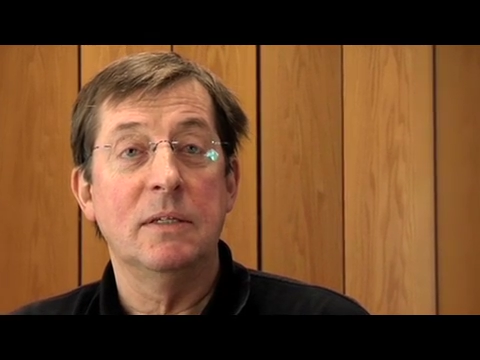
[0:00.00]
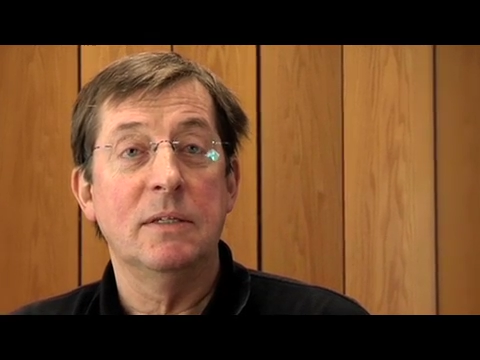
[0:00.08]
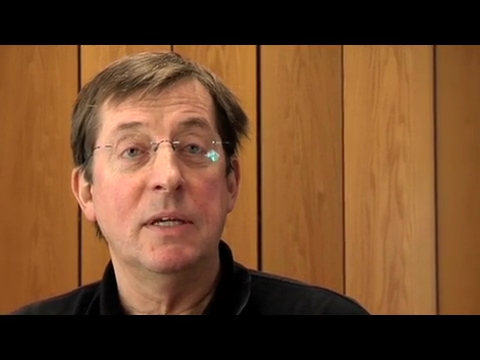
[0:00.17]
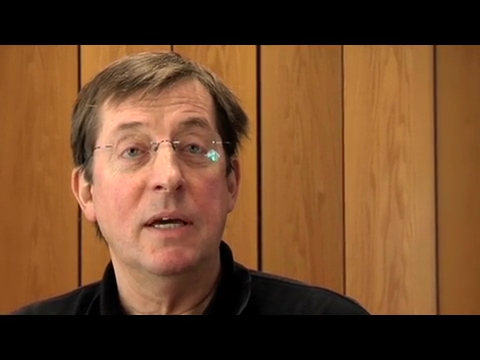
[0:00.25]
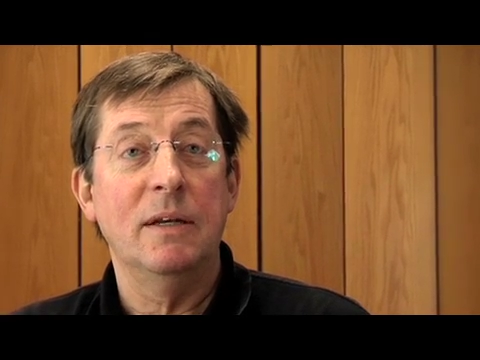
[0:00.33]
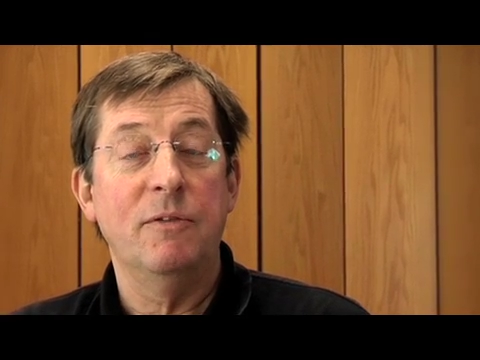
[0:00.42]

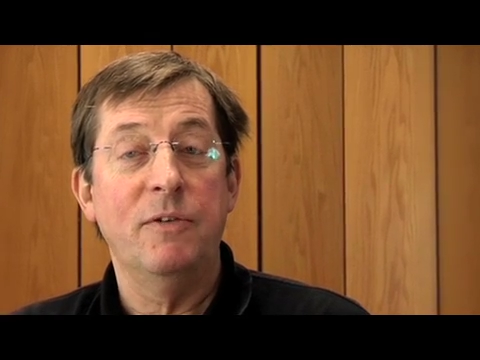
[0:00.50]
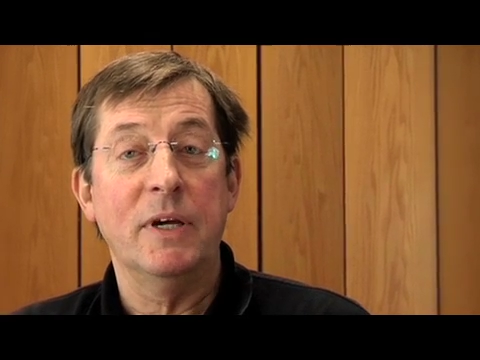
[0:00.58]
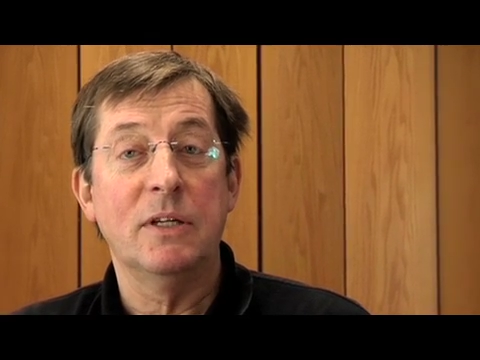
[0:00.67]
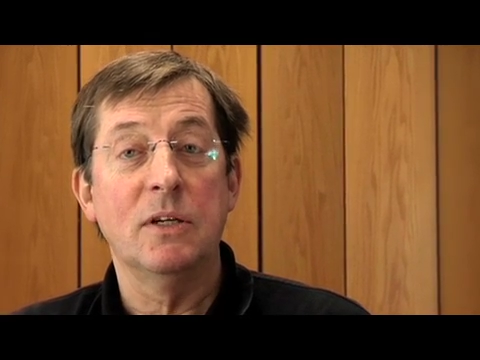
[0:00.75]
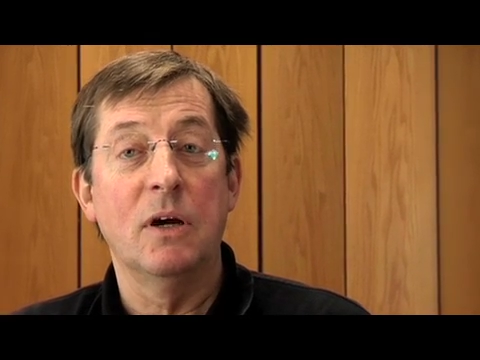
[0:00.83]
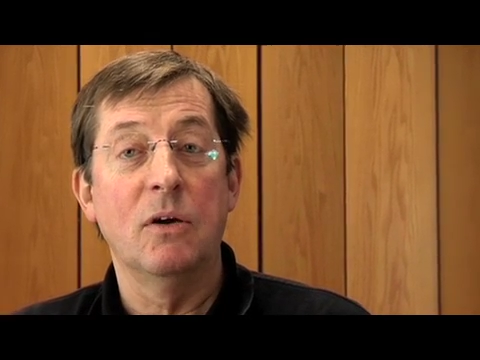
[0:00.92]
side
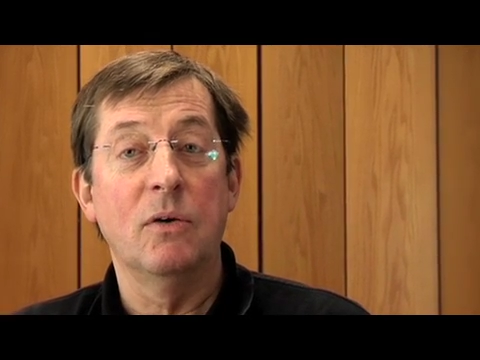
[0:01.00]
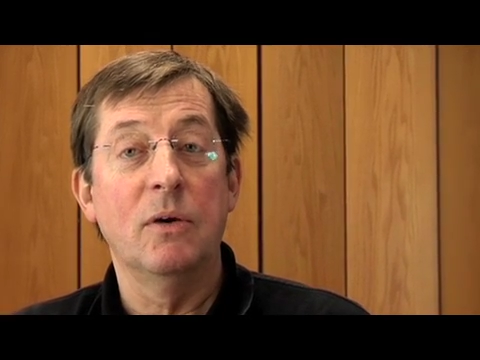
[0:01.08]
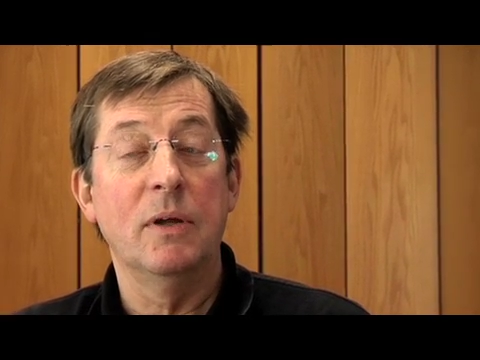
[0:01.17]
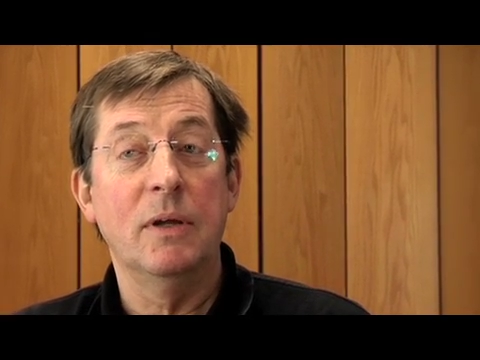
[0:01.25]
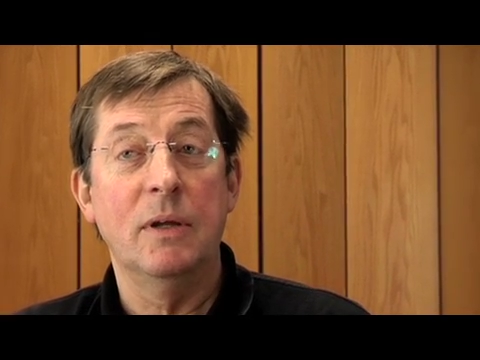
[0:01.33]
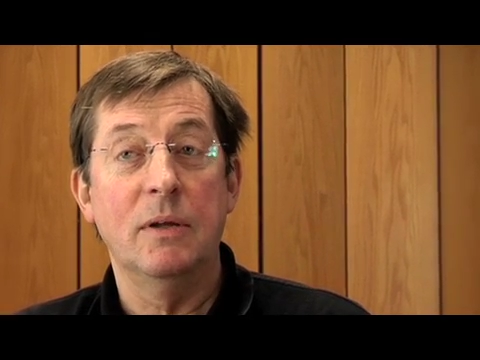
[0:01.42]
effects
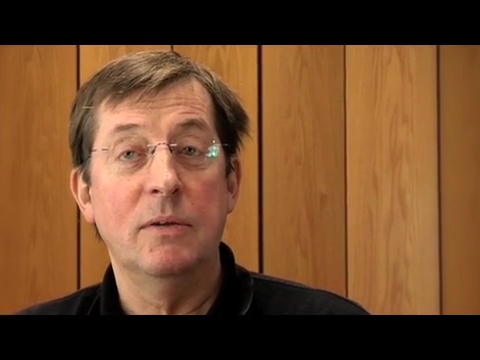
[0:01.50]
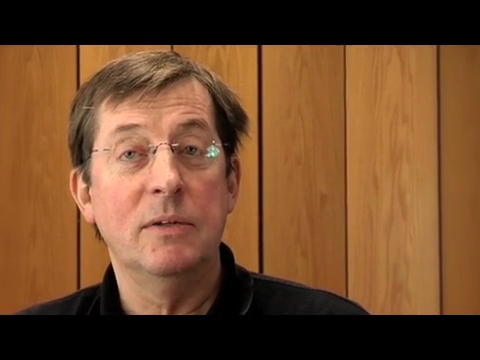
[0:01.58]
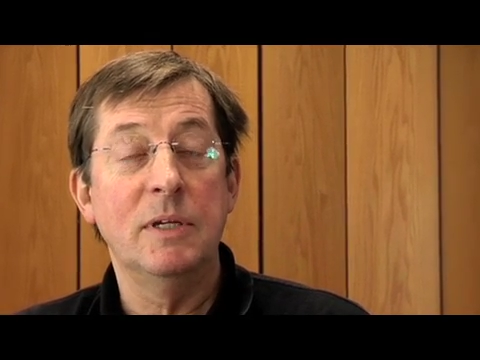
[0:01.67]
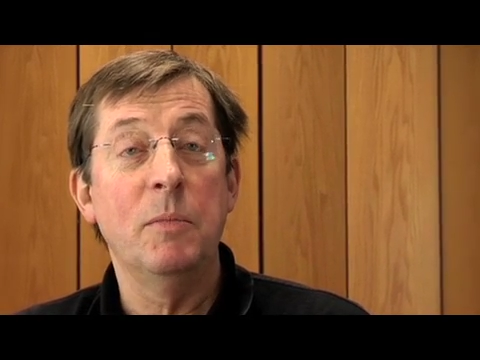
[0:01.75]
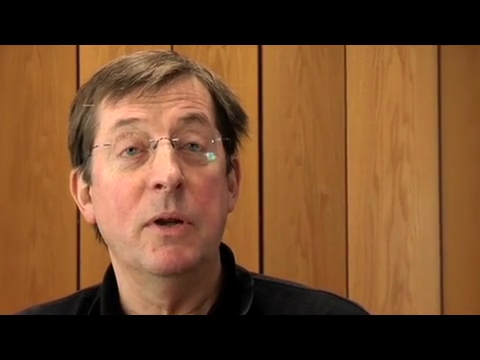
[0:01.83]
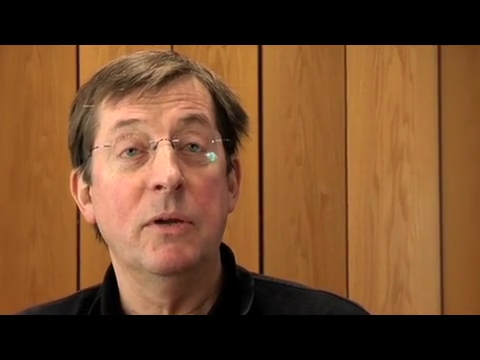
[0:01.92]
are
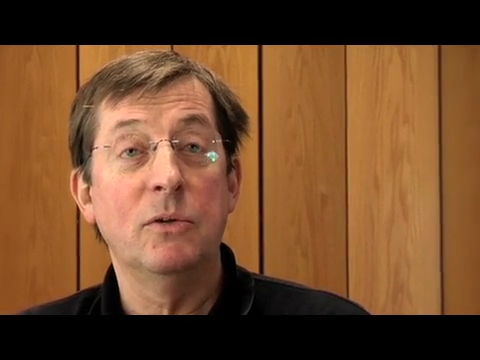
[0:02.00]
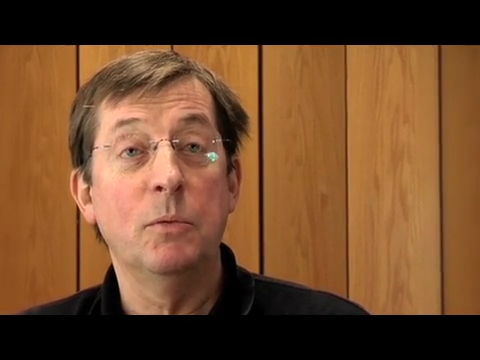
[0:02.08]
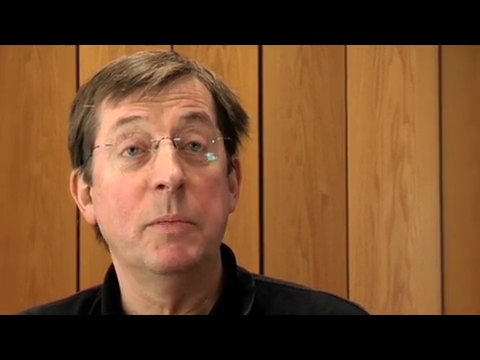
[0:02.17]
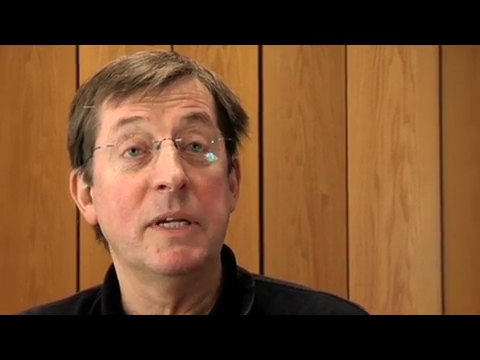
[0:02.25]
similar to